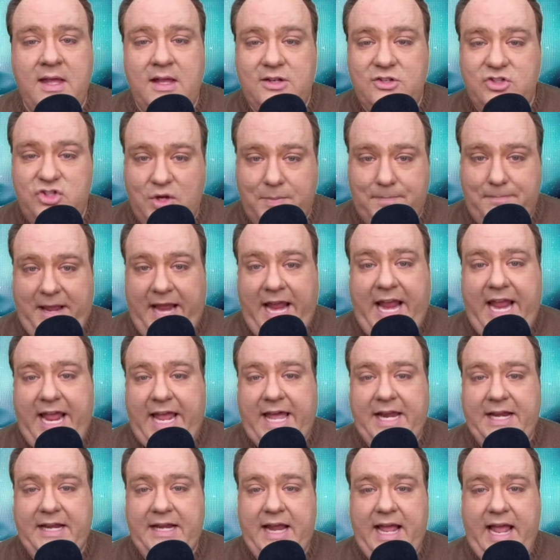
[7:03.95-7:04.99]

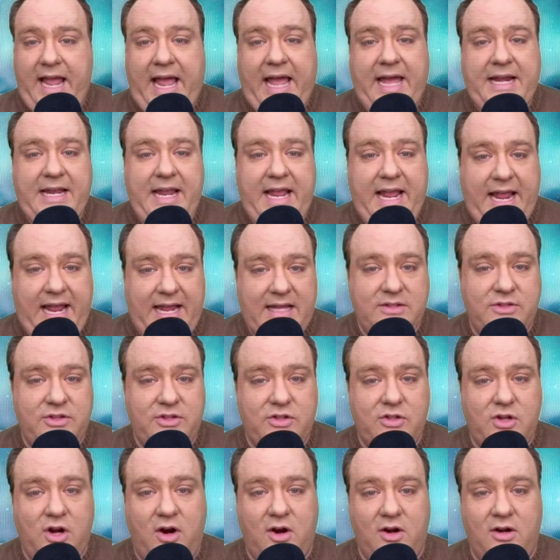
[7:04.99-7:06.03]
Japan had a head
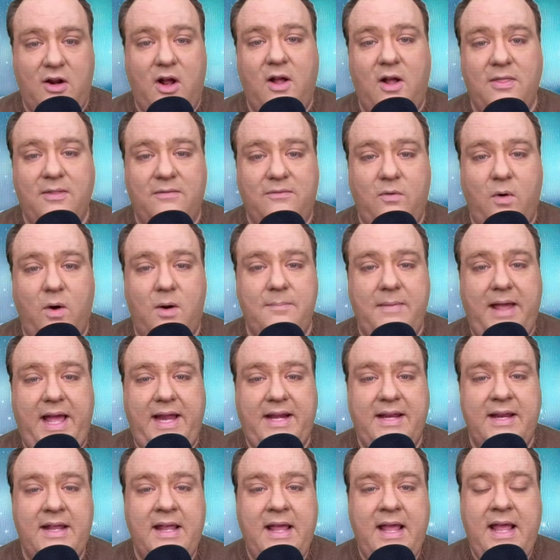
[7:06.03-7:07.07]
start on the
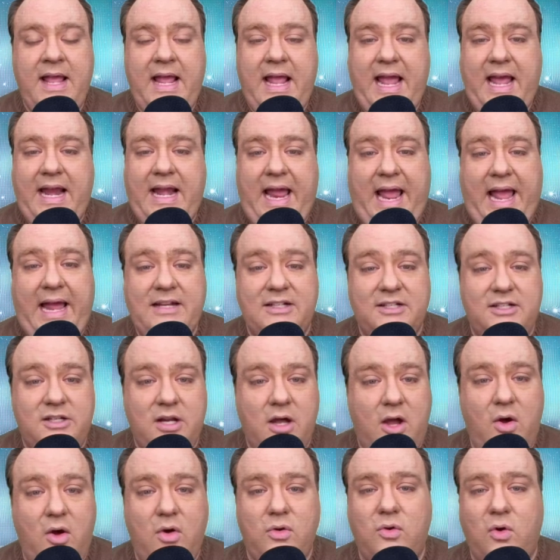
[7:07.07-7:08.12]
format and had
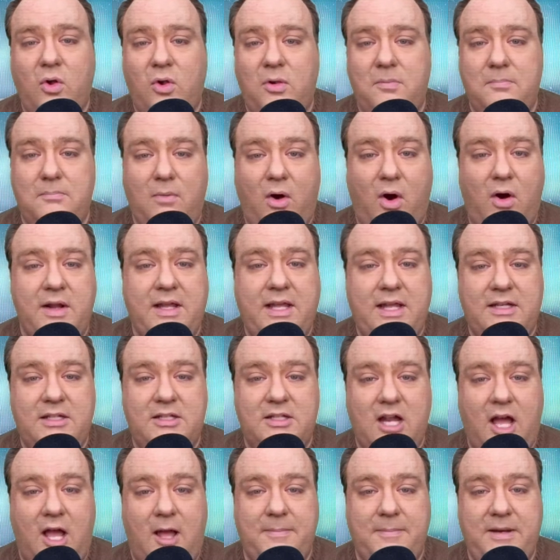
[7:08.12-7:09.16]
total market
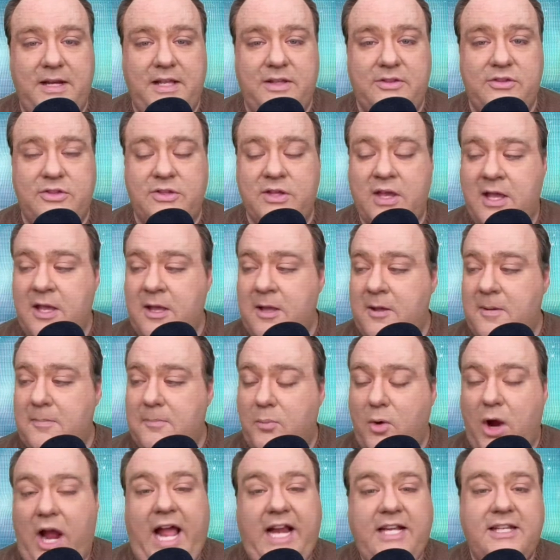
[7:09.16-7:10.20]
dominance
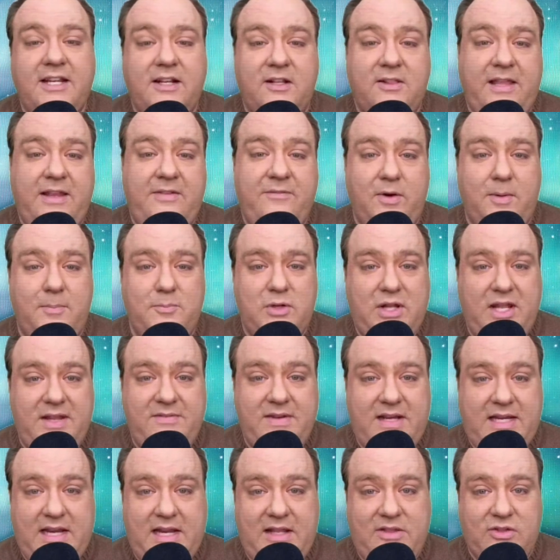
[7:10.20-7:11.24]
practically from
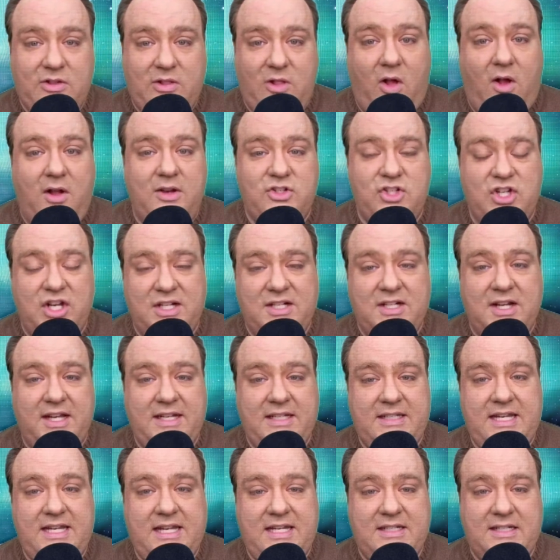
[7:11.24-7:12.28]
DVD's launch in
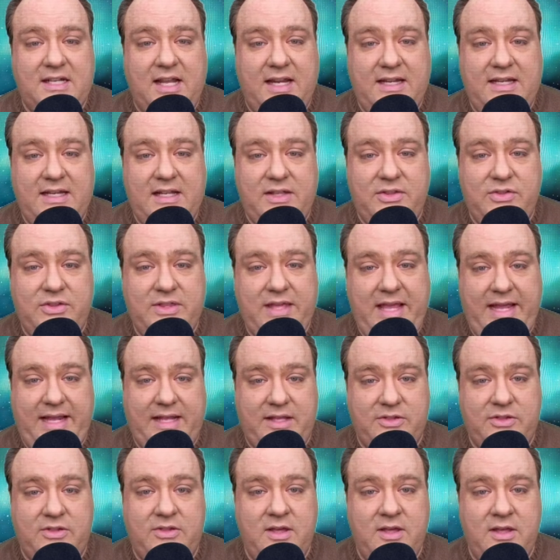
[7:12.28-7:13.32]

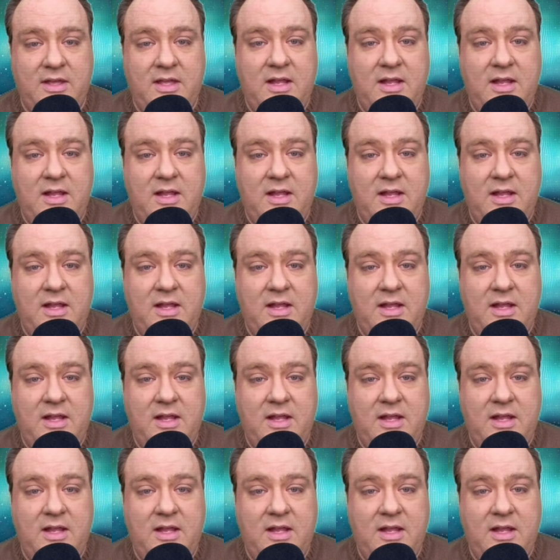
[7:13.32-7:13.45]
1996.